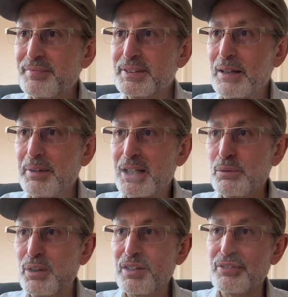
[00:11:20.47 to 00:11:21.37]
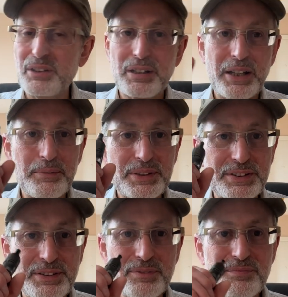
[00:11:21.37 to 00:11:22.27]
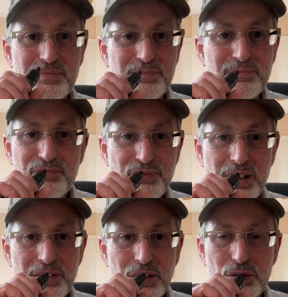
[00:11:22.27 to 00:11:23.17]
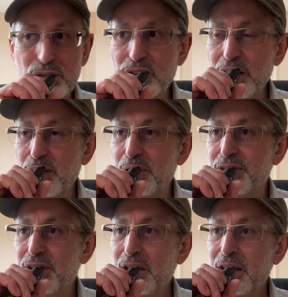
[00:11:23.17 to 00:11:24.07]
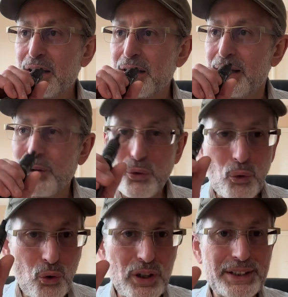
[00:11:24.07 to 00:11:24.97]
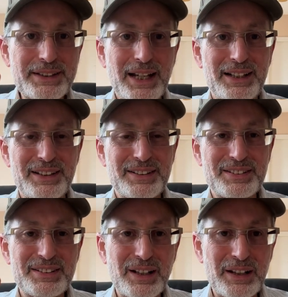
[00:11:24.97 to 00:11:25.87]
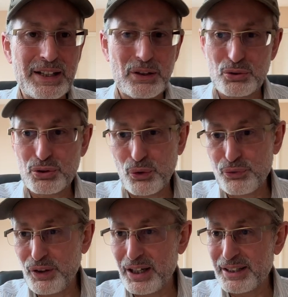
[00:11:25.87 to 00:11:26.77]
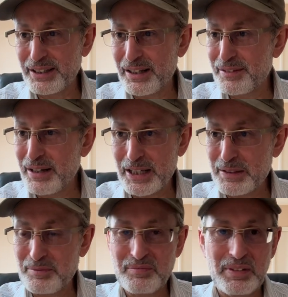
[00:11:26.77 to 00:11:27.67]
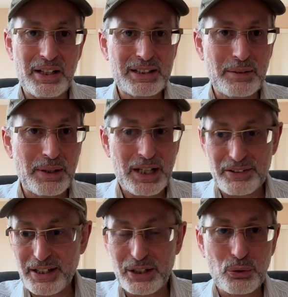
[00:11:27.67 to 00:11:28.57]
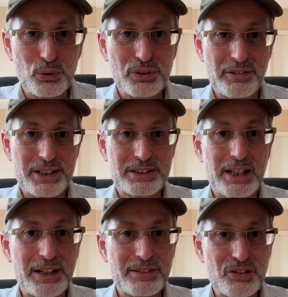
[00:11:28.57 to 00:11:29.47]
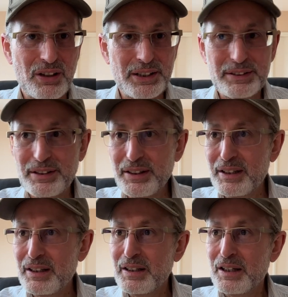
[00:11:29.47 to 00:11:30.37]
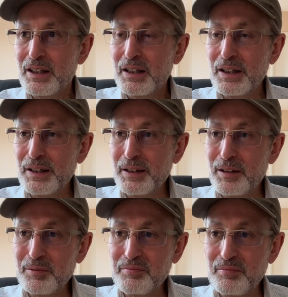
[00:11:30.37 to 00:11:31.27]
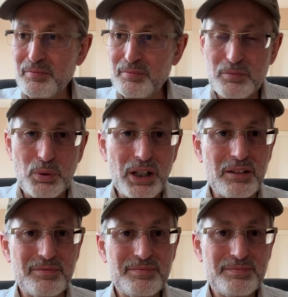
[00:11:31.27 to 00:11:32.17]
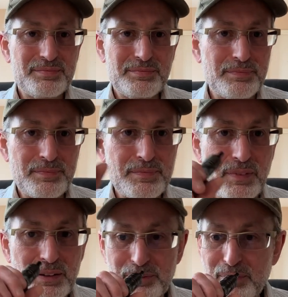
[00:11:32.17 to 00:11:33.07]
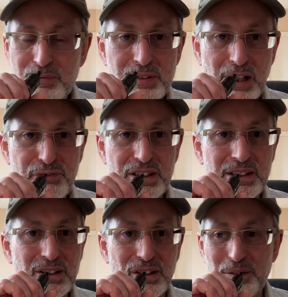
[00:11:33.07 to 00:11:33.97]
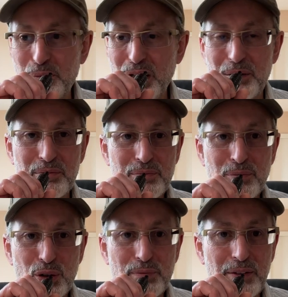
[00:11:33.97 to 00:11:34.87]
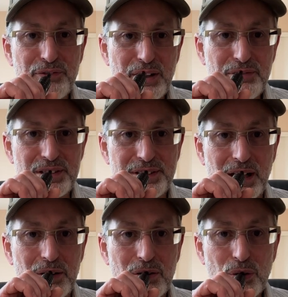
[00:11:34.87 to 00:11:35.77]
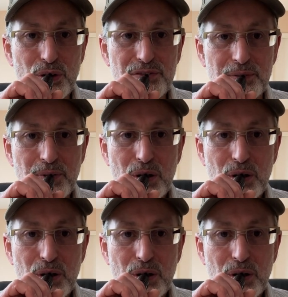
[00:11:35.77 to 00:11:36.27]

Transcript: Tobacco, whatever the name is. Very good liquids. All Italians, uh, you know, so far, that uh, La Tabaccaria and all the rest that I tried, um, well, mm-hmm, um, definitely not. Well, one of my favorites now, all of them.